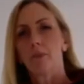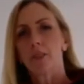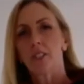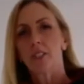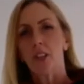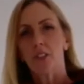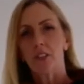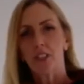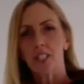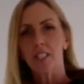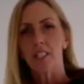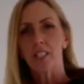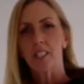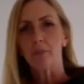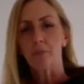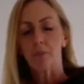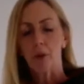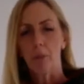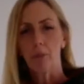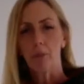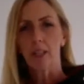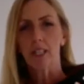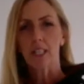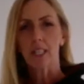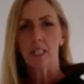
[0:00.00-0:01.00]
So this is
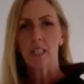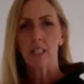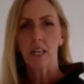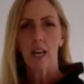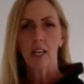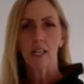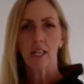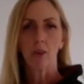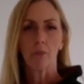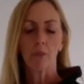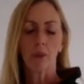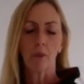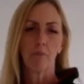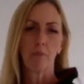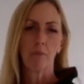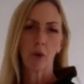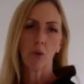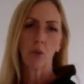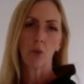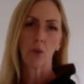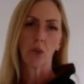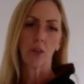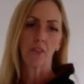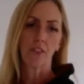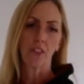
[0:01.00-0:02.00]
probably going to take up the
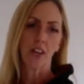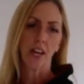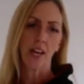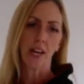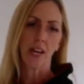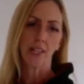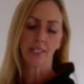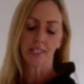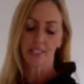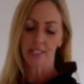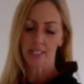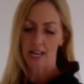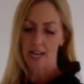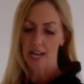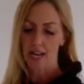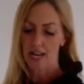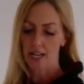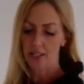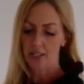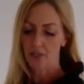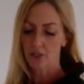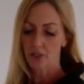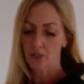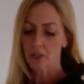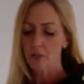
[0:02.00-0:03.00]
bulk of this,
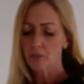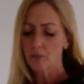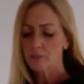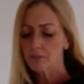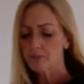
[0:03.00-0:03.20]
and